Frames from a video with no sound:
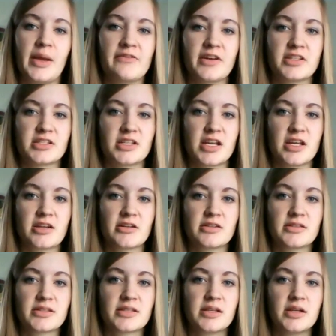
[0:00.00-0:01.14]
educators
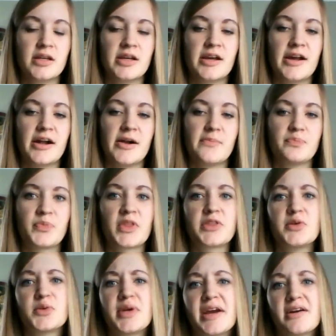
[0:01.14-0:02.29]
through
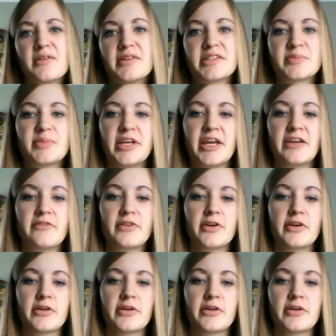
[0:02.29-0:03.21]
careless behavior.